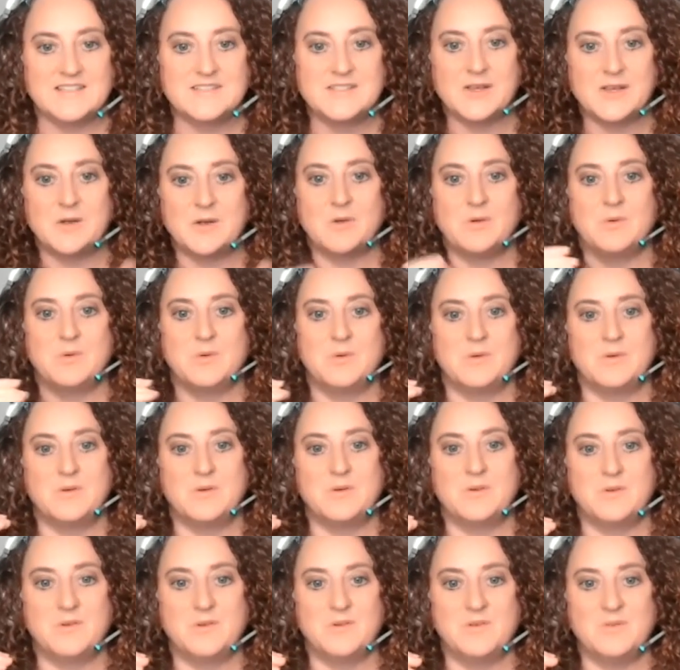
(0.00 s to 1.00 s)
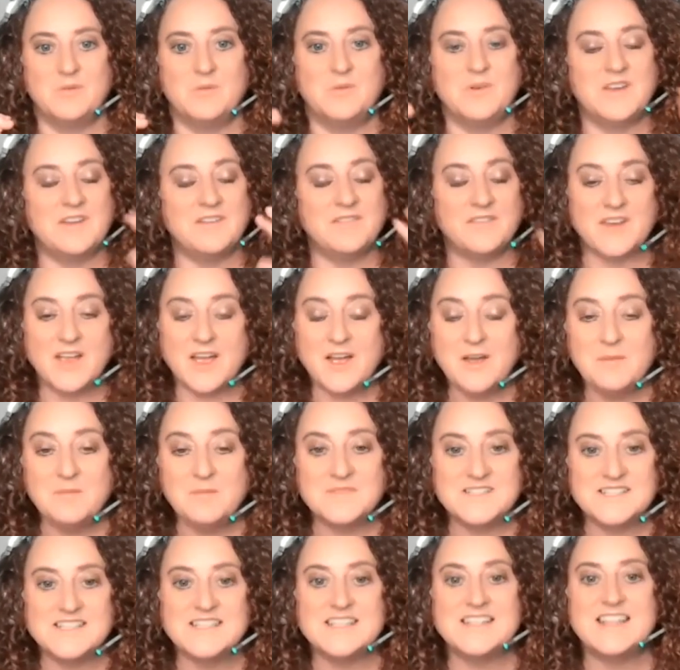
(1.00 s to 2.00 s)
So we've
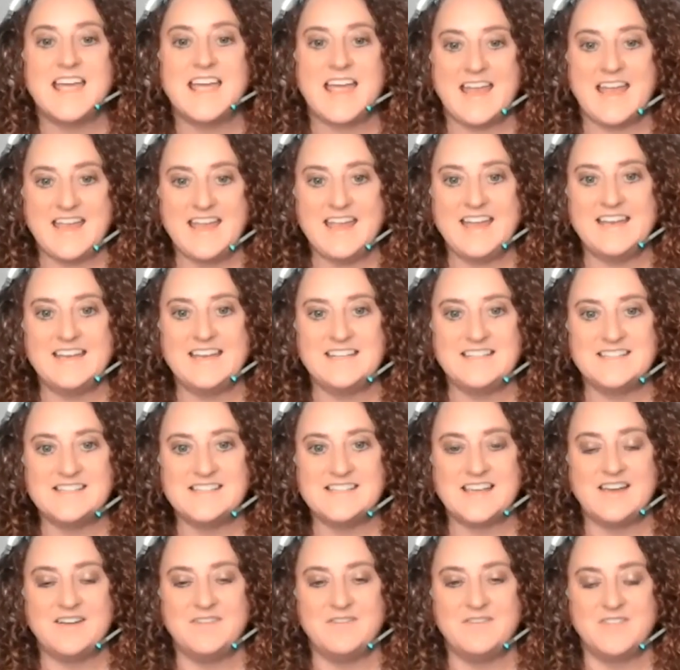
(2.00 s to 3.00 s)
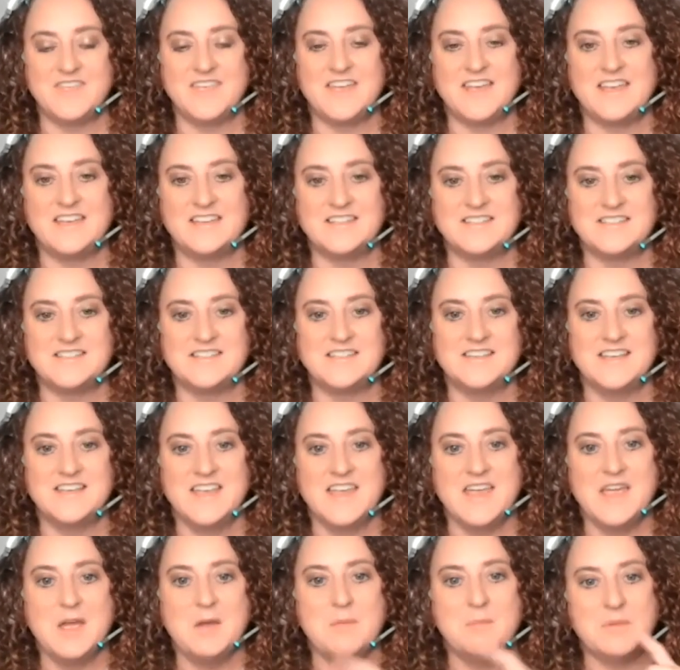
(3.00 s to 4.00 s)
come to the end of this,
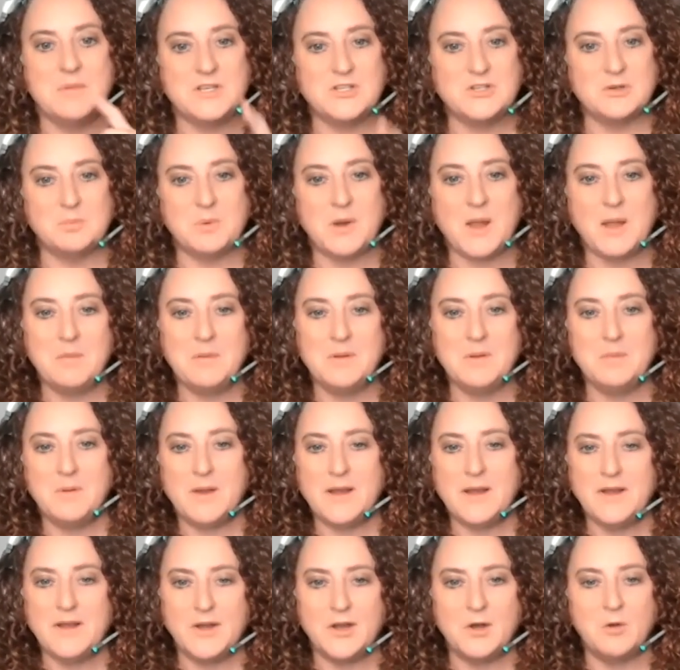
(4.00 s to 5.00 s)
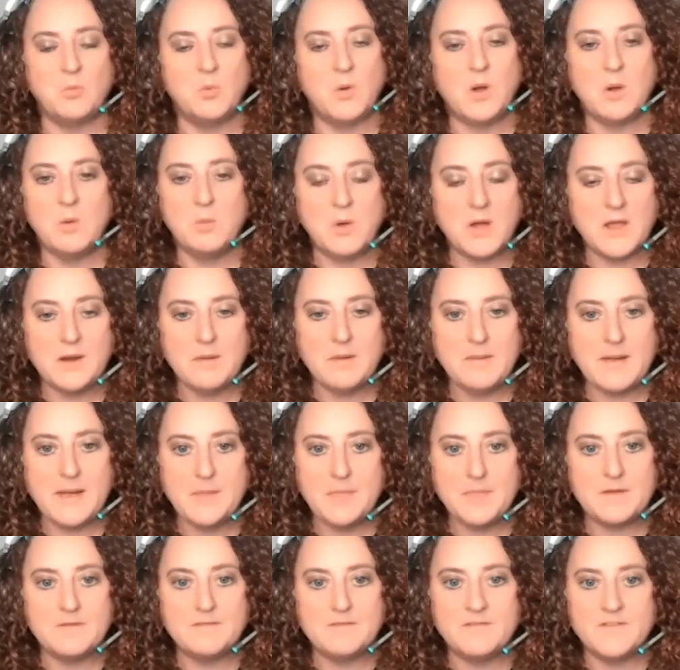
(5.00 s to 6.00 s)
but you're probably wondering, well, what
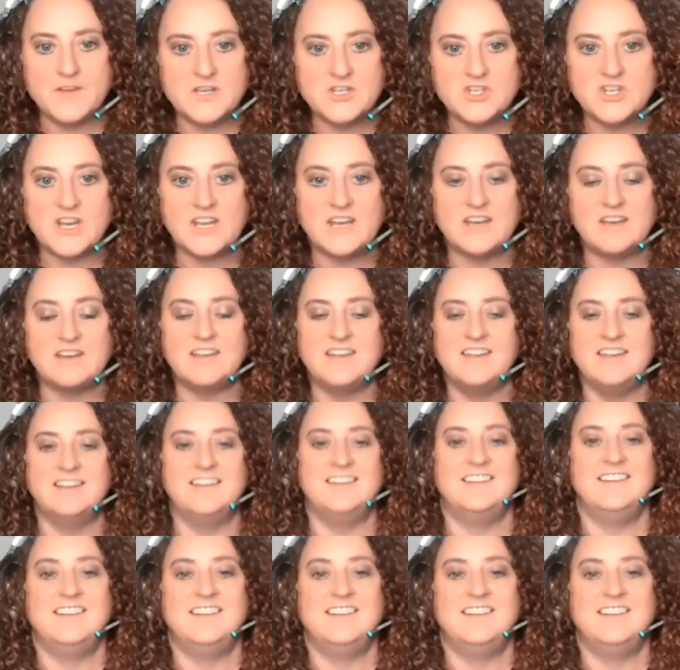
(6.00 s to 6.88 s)
about the vision?